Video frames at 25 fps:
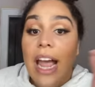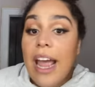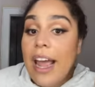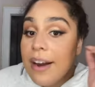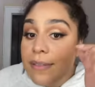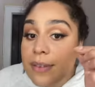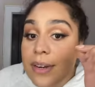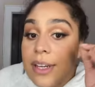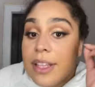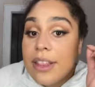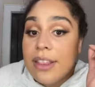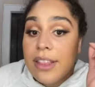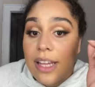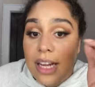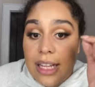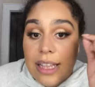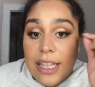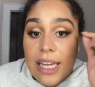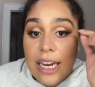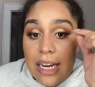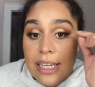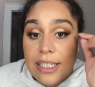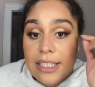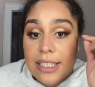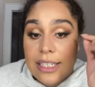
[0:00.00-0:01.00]
everything
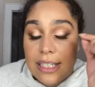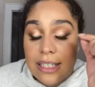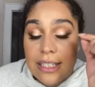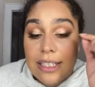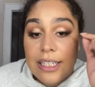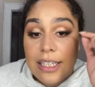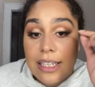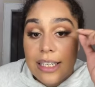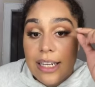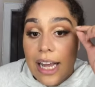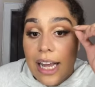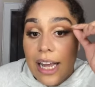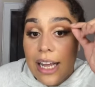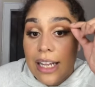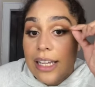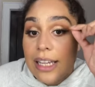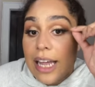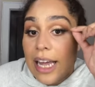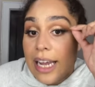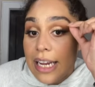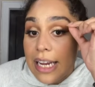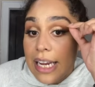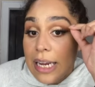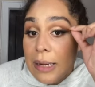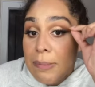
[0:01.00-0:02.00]
that i did today
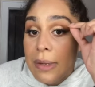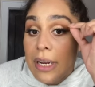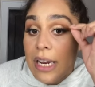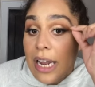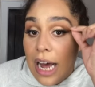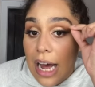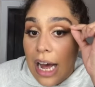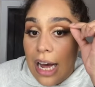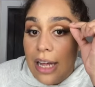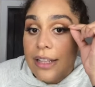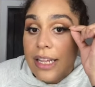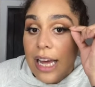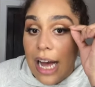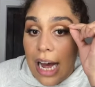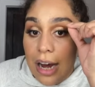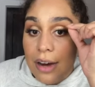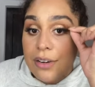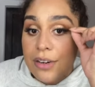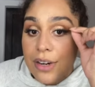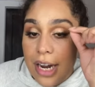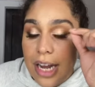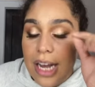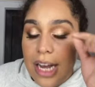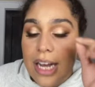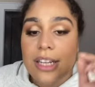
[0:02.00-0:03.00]
like keeping it on the
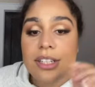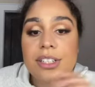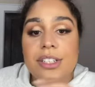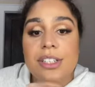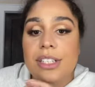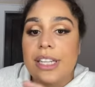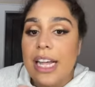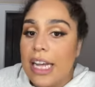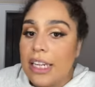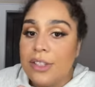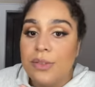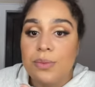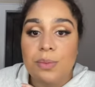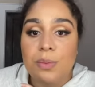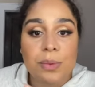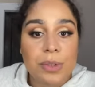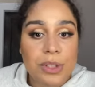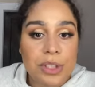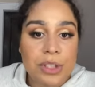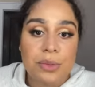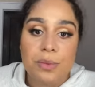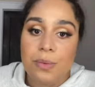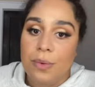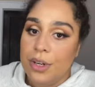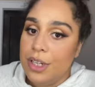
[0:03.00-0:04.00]
outer edge that's
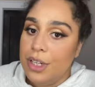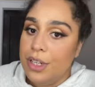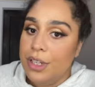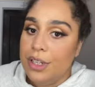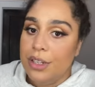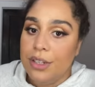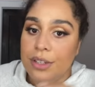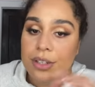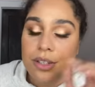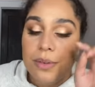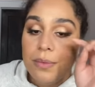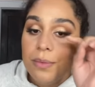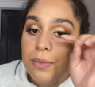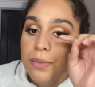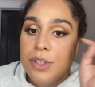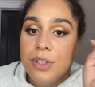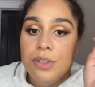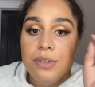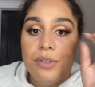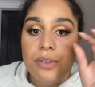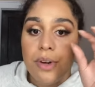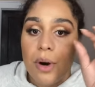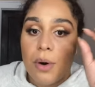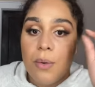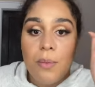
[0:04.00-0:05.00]
what you want to do you,
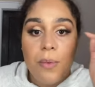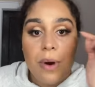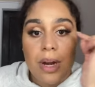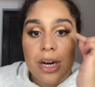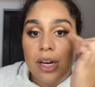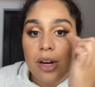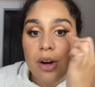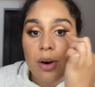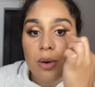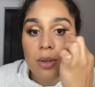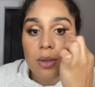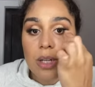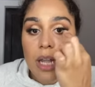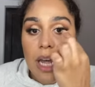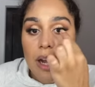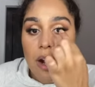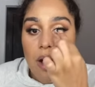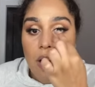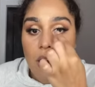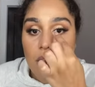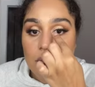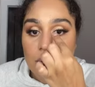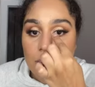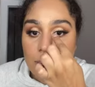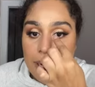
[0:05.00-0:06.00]
you don't want to go like
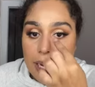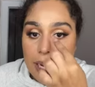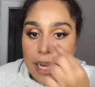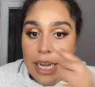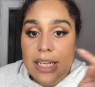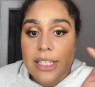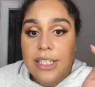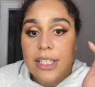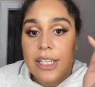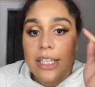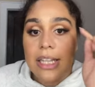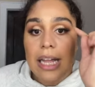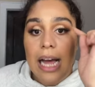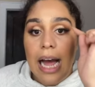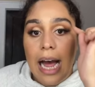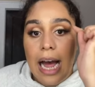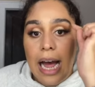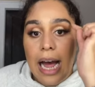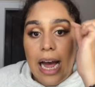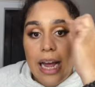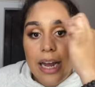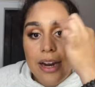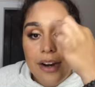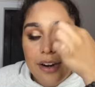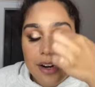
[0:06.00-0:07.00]
all the way into the
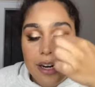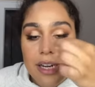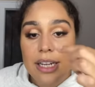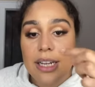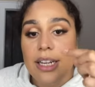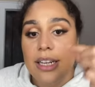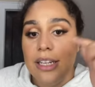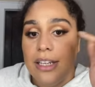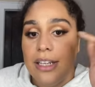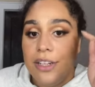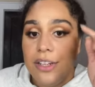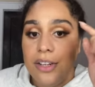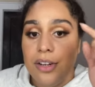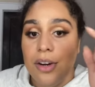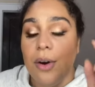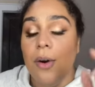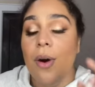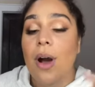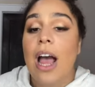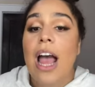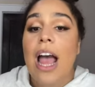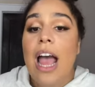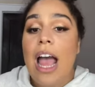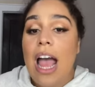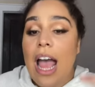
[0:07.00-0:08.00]
eye or in, you
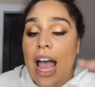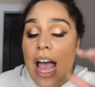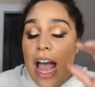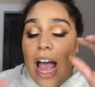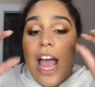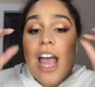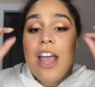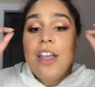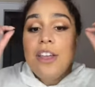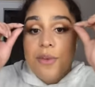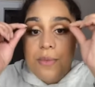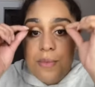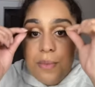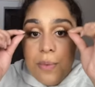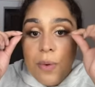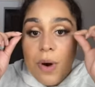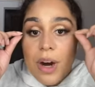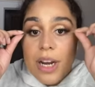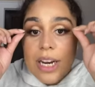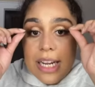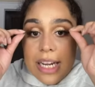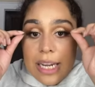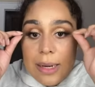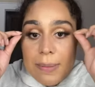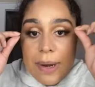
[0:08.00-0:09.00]
know you
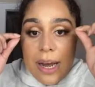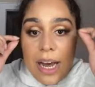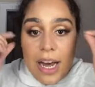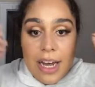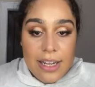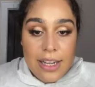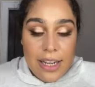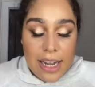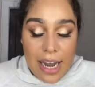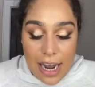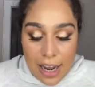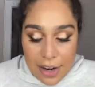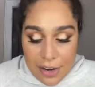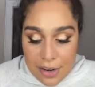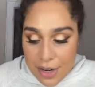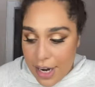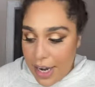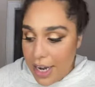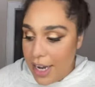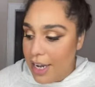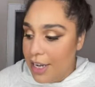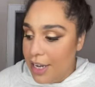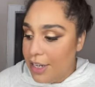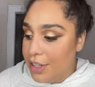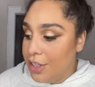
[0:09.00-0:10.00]
want to keep it on the outer
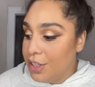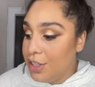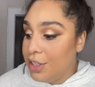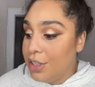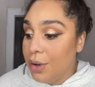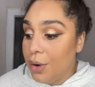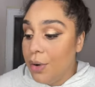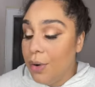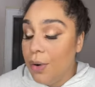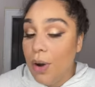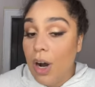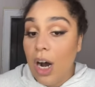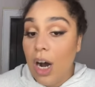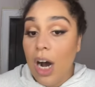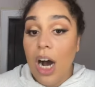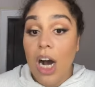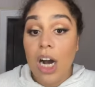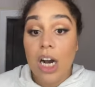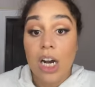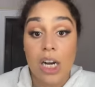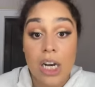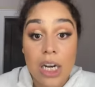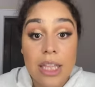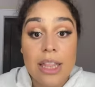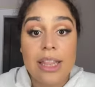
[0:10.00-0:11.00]
edge so
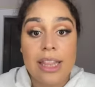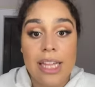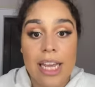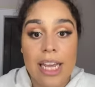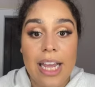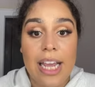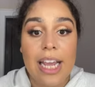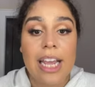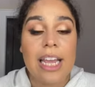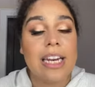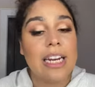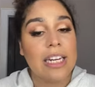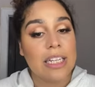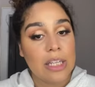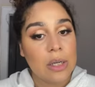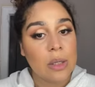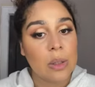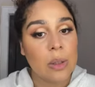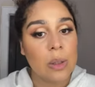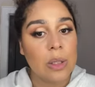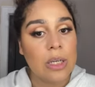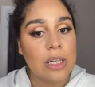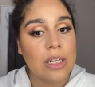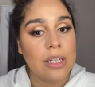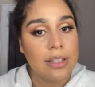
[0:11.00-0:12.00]
a good thing and a
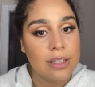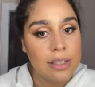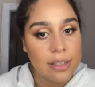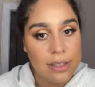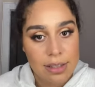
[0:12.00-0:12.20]
little